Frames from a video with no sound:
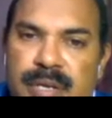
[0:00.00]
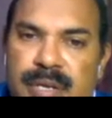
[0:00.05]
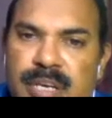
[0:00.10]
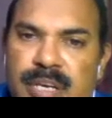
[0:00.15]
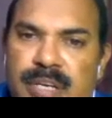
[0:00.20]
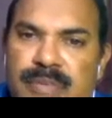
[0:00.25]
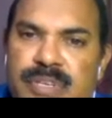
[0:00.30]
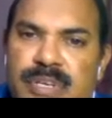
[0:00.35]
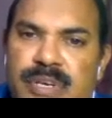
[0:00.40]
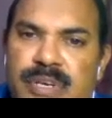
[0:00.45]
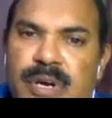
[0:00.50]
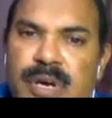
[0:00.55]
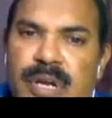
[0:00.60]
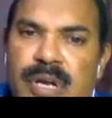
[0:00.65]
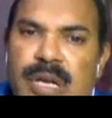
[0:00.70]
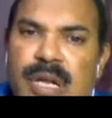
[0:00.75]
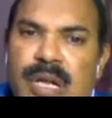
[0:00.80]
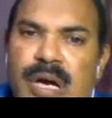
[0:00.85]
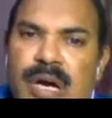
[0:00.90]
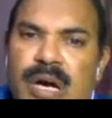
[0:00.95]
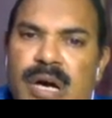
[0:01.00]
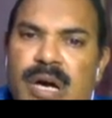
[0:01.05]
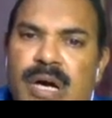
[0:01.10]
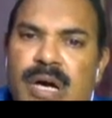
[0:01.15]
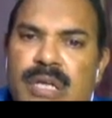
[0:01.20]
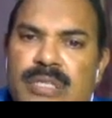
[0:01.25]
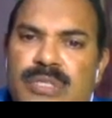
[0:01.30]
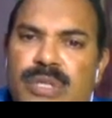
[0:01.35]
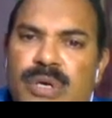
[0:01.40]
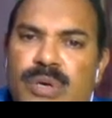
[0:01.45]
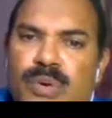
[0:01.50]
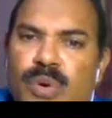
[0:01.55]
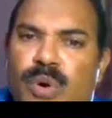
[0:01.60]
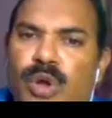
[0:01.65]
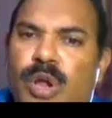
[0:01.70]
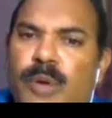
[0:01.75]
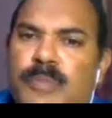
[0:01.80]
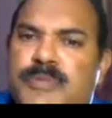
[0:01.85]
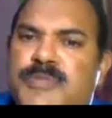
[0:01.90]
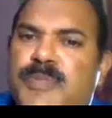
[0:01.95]
Trigger finger, uh, the
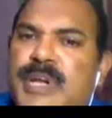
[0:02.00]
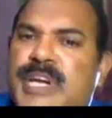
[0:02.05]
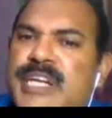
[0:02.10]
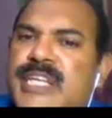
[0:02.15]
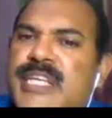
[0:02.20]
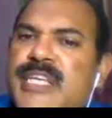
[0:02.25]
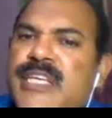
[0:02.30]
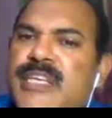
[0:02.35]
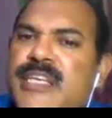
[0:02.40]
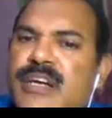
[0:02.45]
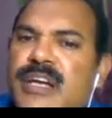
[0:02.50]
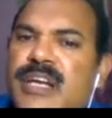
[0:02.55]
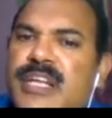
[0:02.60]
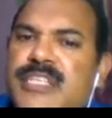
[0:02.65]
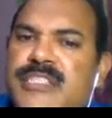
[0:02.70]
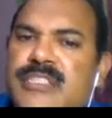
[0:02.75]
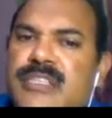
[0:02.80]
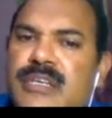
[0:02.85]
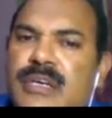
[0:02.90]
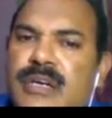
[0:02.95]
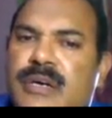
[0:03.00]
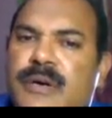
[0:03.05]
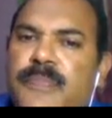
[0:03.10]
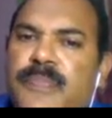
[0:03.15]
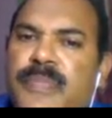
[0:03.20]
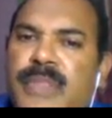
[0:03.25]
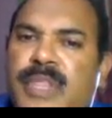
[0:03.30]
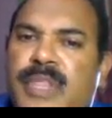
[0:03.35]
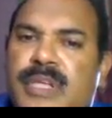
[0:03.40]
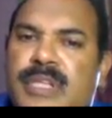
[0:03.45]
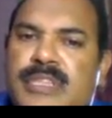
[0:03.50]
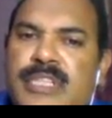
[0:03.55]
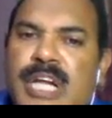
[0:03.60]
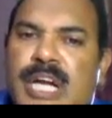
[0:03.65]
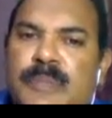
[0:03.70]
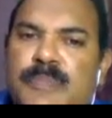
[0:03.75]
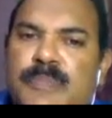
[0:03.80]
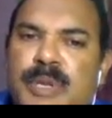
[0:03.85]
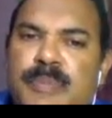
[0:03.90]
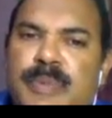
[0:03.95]
goal of splinting here is the
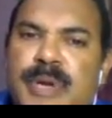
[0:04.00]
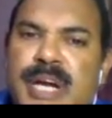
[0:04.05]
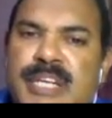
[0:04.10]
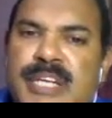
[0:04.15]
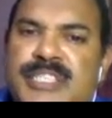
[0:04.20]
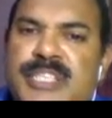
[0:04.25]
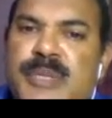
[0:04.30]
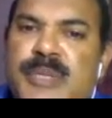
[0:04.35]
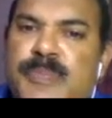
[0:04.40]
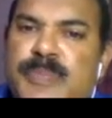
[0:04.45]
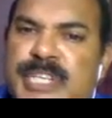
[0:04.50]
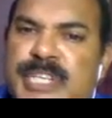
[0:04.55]
that prevents